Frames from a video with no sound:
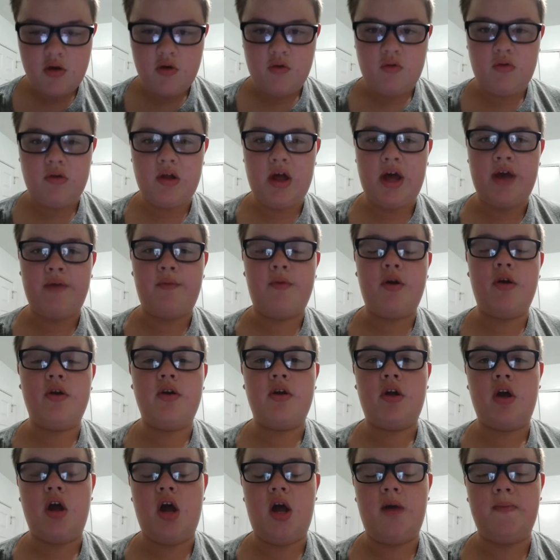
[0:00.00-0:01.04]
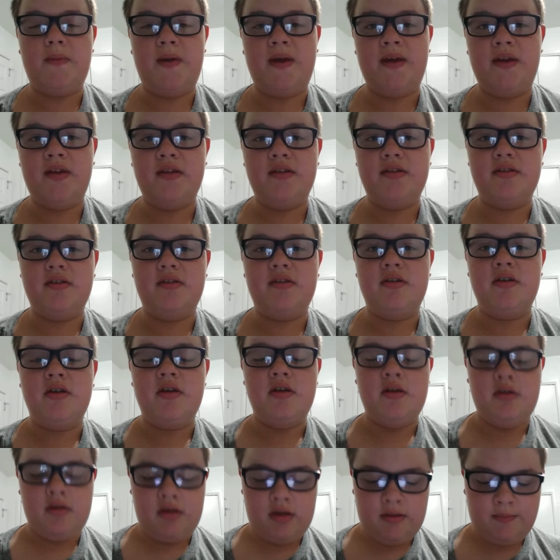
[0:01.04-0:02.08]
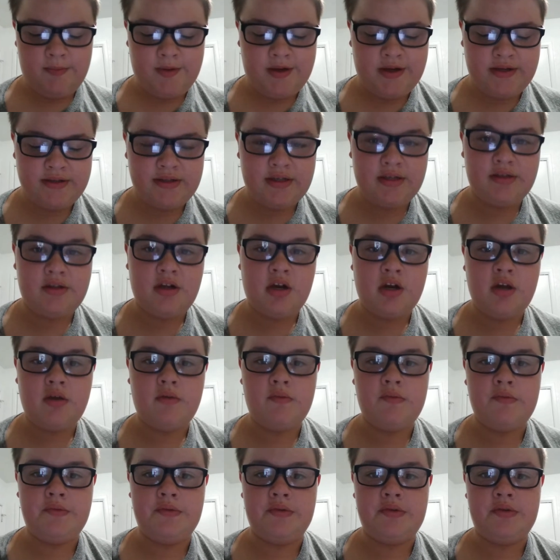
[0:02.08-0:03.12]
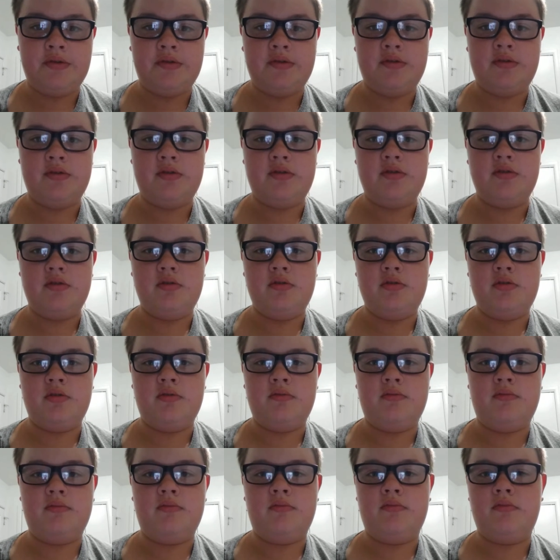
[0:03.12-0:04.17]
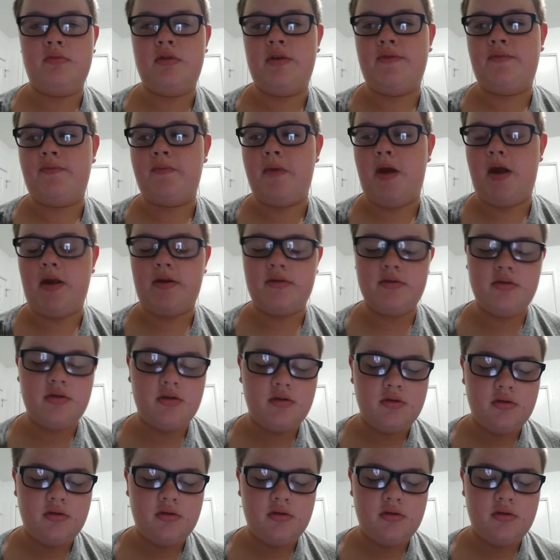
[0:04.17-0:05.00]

Well, I wrote a comment because I thought it was. Um, never mind.